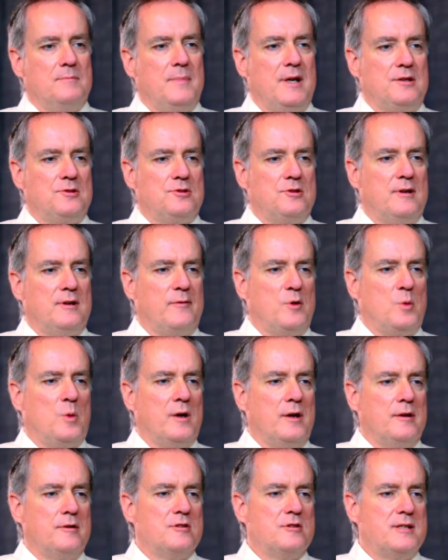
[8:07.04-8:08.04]
make sure
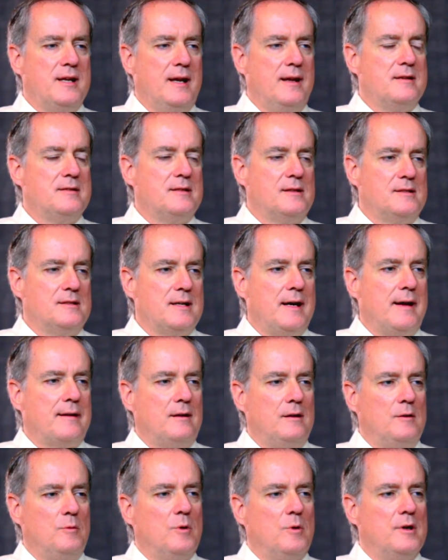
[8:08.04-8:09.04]
everyone understands
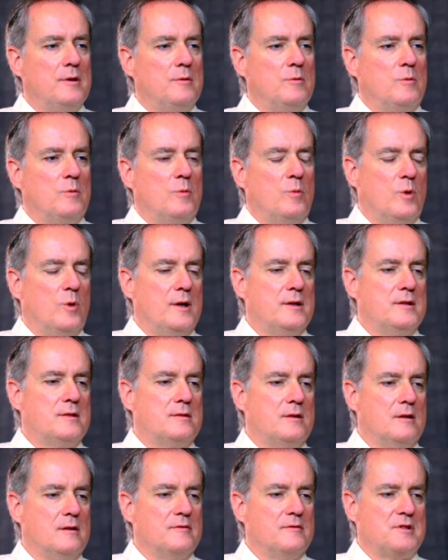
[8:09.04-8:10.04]
exactly what, what
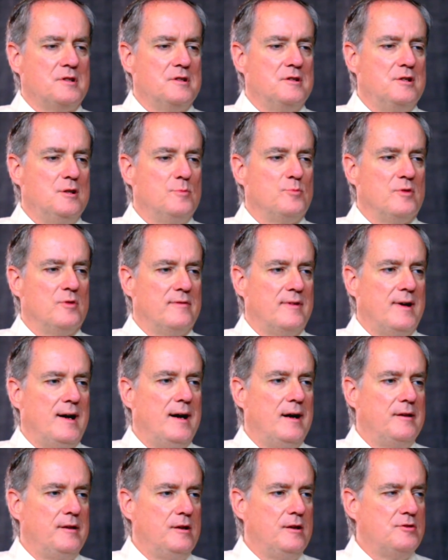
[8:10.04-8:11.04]
services you
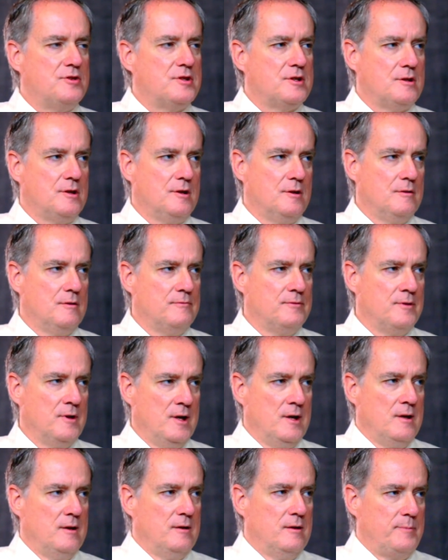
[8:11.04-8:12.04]
provide. You serve
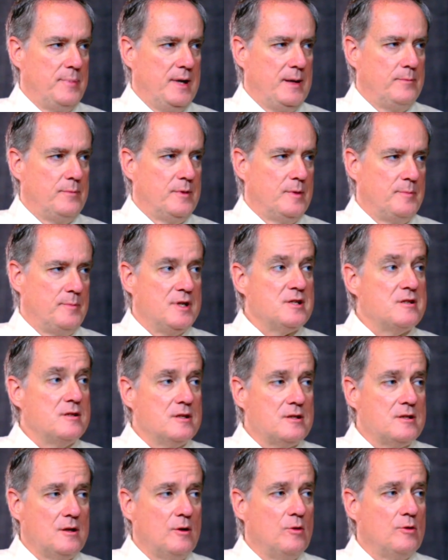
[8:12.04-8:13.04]
the
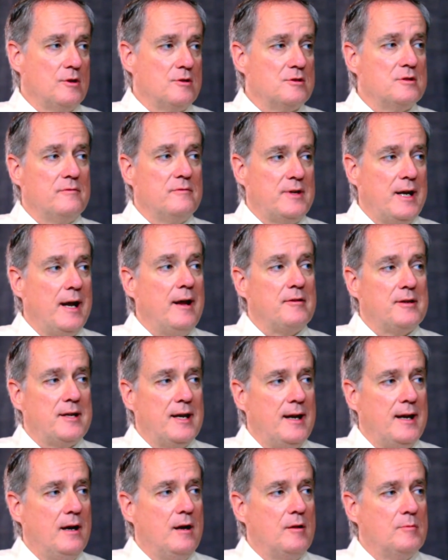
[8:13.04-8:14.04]
business owners of
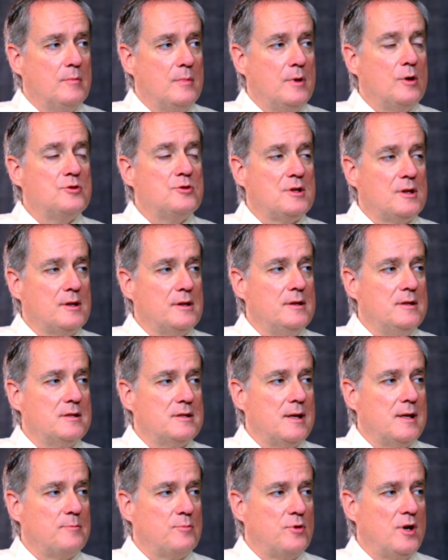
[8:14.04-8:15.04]
downtown mostly. Is
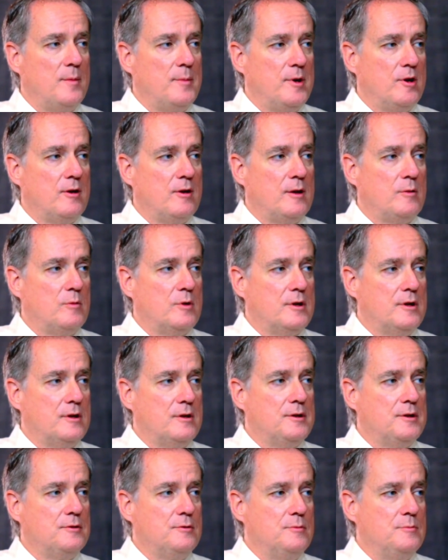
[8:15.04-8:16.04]
that primarily what you
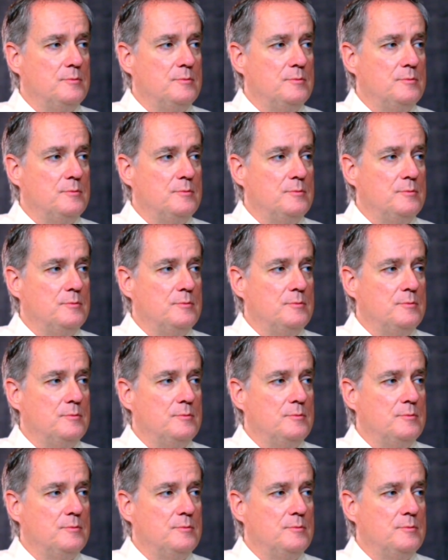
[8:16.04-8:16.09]
do?